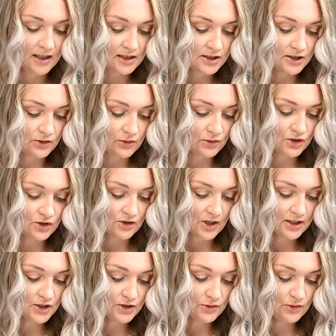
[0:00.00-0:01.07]
So try
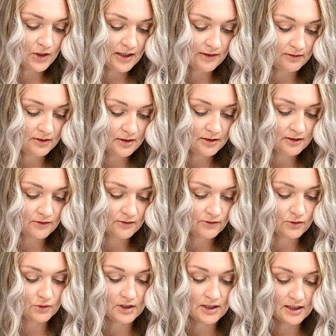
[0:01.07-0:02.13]
to leave it
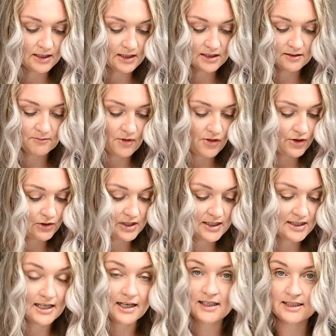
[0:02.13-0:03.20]
for at least 30
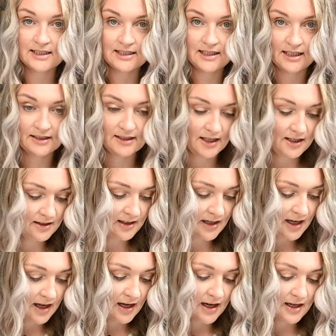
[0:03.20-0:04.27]
seconds like that,
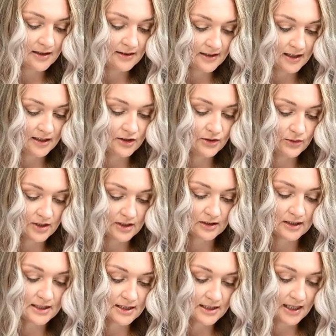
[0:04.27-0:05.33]
and then you can
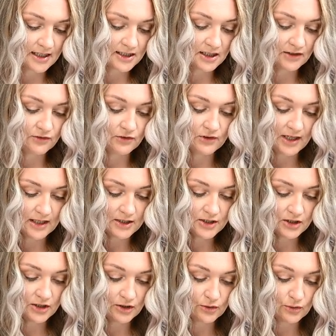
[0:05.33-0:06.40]
assess if you're
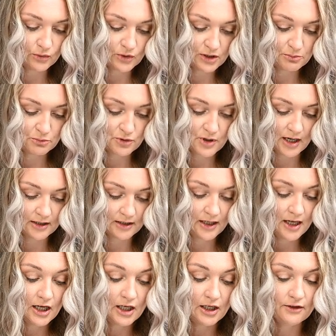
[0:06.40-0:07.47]
getting a good spread.
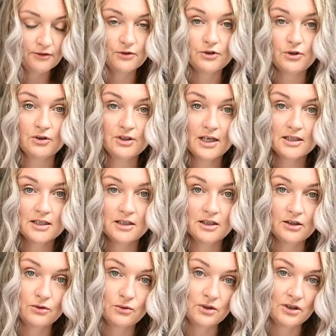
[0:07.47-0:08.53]
If you don't get any
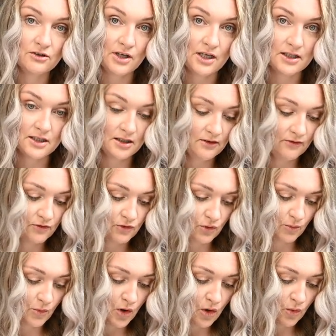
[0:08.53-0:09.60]
good gradient
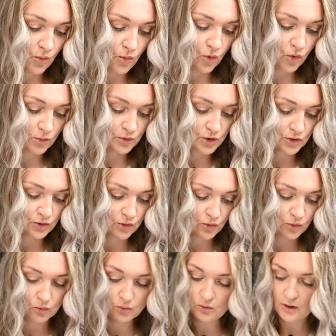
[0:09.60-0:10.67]
from warm to
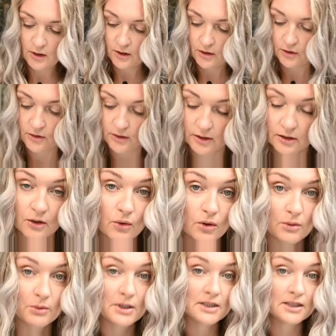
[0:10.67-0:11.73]
cool, you can
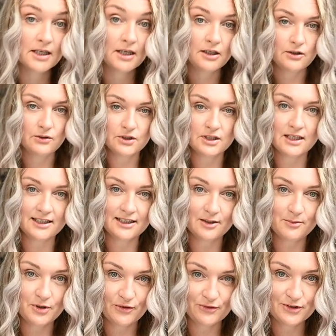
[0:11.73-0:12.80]
always use a little
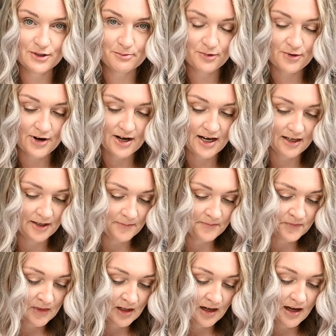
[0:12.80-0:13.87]
bit of spray
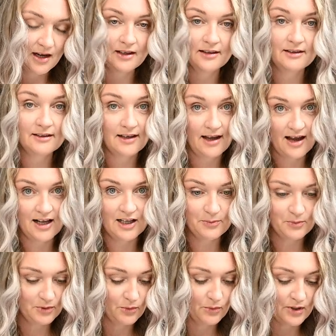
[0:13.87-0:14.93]
and
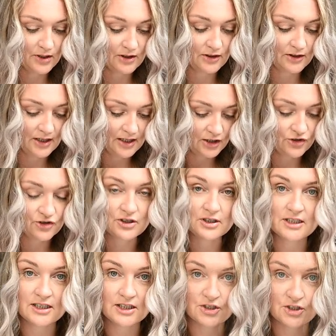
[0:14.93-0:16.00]
help with
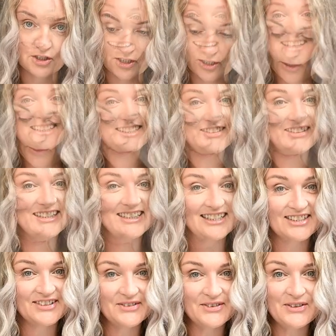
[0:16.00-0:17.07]
transitioning. So this
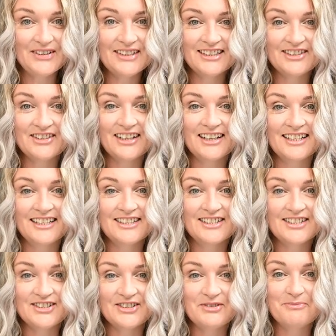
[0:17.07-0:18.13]
is all in regards
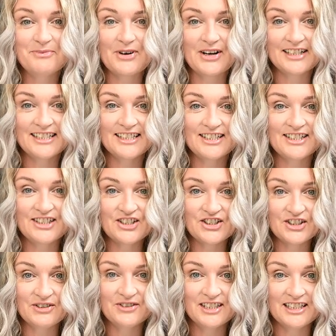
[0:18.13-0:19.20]
to practicing
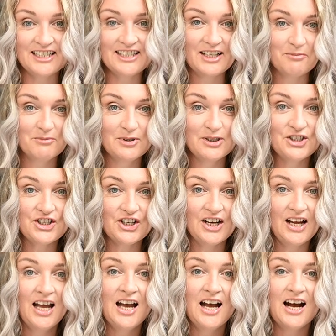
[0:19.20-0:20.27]
shifting temperature.
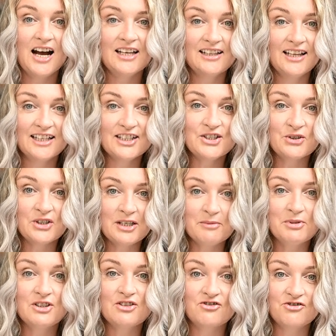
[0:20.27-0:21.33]
I'd like to keep
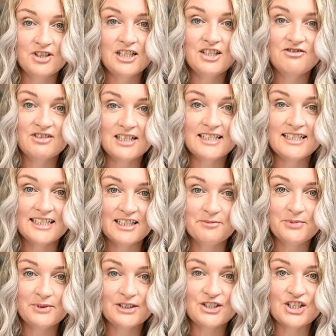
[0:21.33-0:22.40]
it really, really
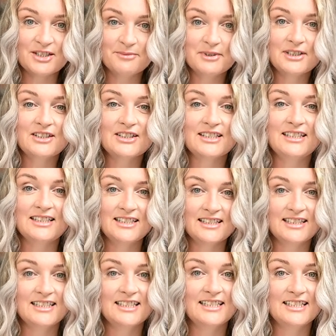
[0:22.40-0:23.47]
simple just because this
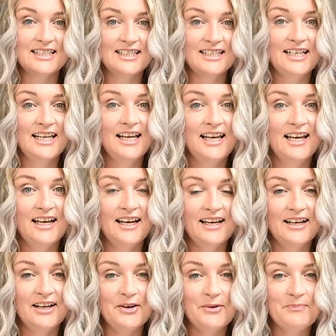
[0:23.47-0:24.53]
is a
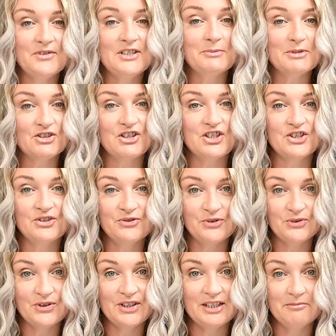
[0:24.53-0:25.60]
demonstration
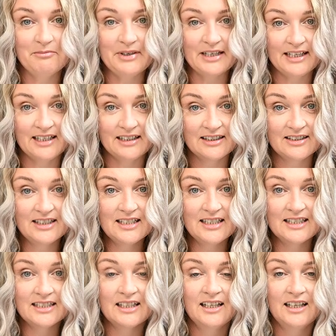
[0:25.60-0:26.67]
for the
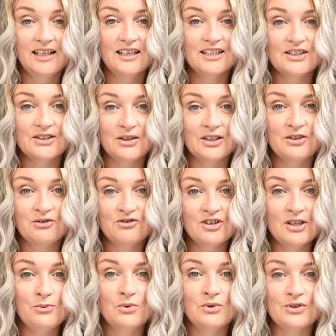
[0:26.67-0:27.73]
beginners. So I don't
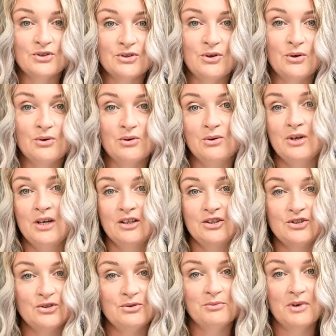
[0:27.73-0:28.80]
really want to go
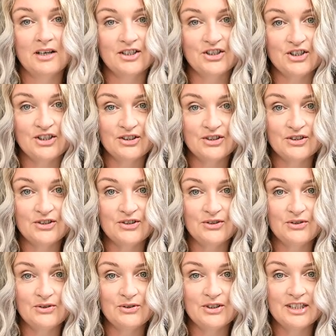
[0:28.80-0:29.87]
too much
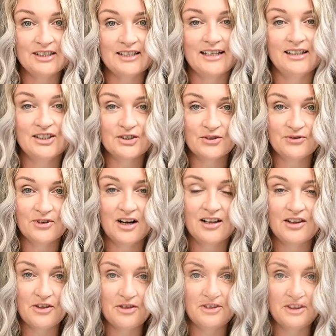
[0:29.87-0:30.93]
into details of
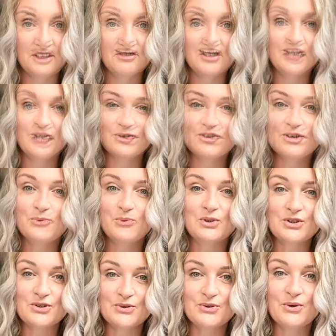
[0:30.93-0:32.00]
color theory. I don't really
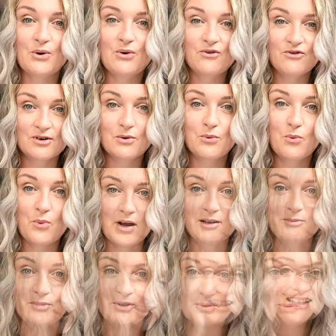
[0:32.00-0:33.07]
want to
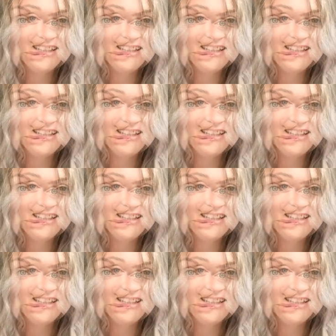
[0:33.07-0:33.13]
overwhelm you.